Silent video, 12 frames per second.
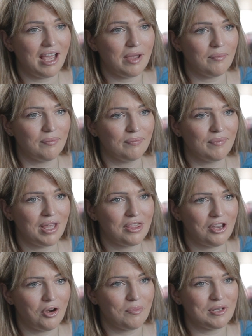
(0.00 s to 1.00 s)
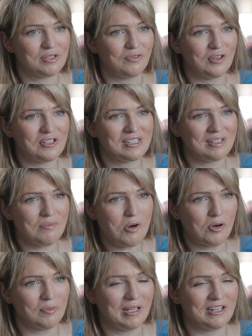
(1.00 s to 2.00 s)
I'm a therapist first, a
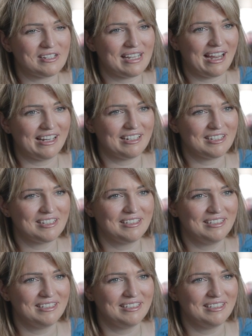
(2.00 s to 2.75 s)
poker player second.